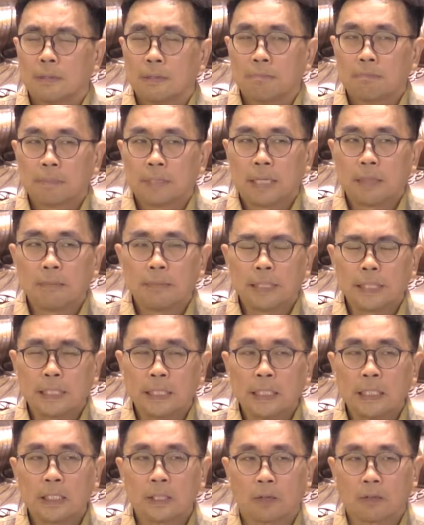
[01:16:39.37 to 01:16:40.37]
Dame
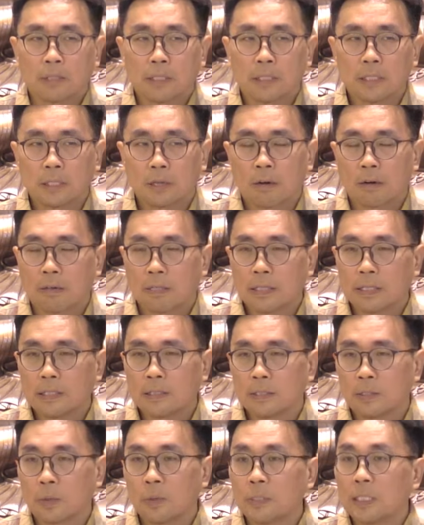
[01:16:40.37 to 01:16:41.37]
Cicely Saunders called
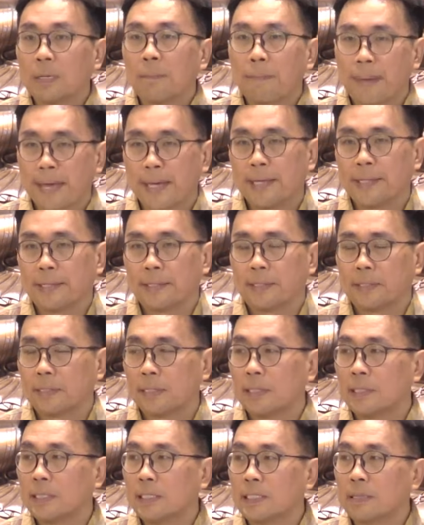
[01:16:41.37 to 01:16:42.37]
it total pain.
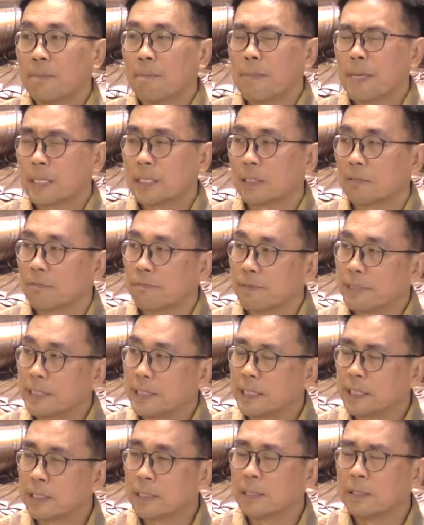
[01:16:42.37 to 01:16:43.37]
It is a mix of
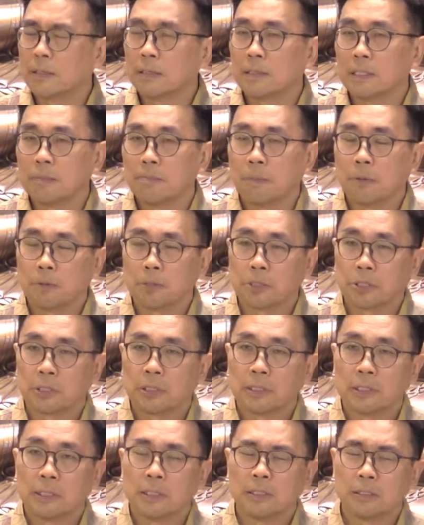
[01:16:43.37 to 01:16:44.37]
physical,
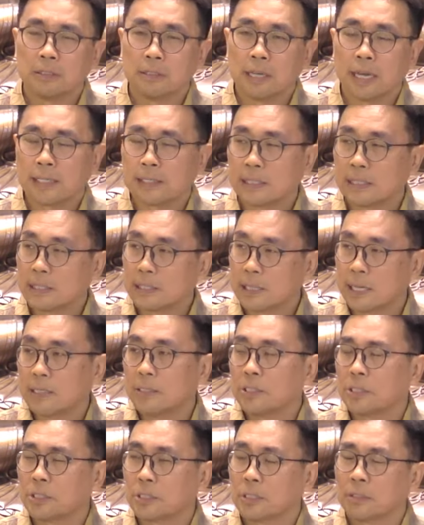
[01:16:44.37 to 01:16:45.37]
emotional,
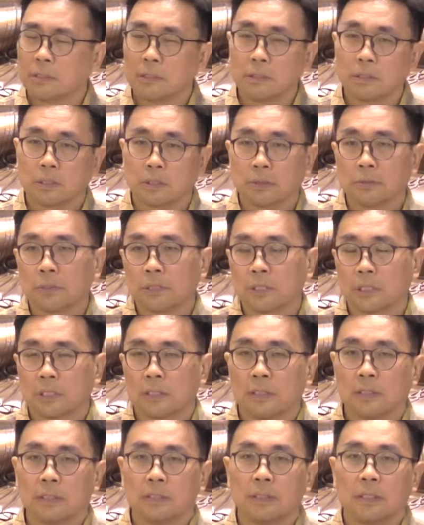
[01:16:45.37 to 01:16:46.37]
existential,
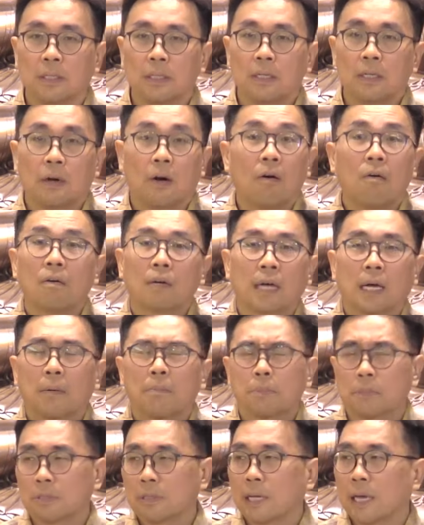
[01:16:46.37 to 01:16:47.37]
social, all
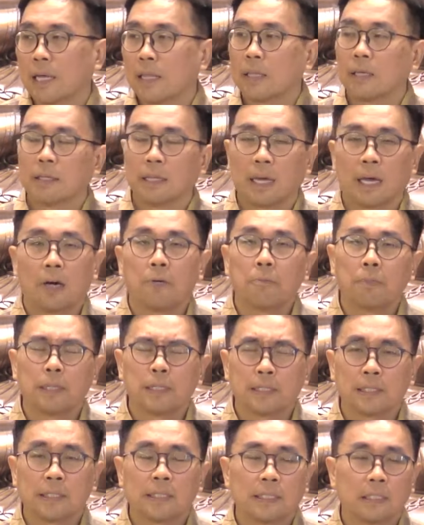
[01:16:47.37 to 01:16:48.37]
come together. The
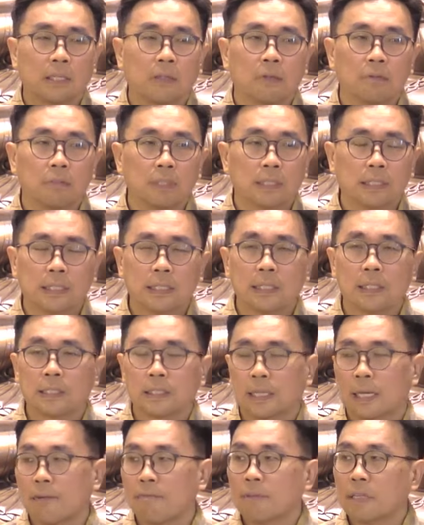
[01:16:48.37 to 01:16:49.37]
helplessness, the
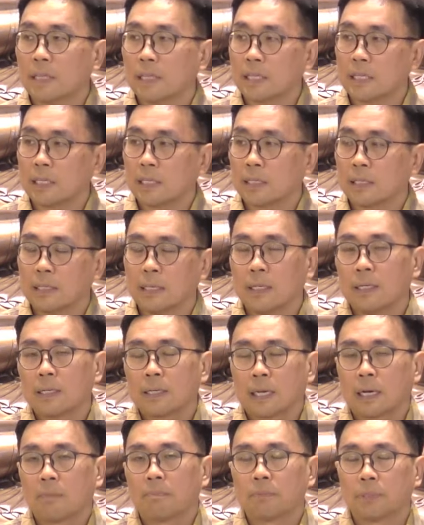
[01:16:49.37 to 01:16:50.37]
loneliness, everything
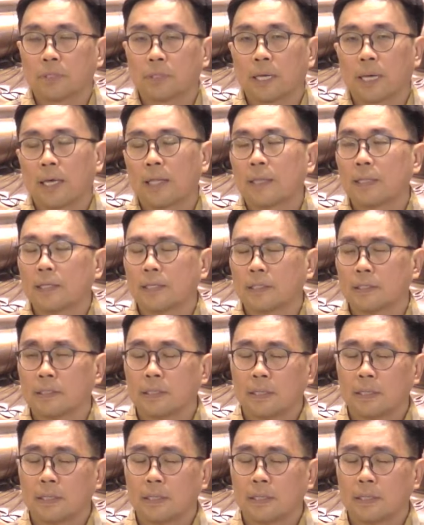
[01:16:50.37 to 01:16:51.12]
come together.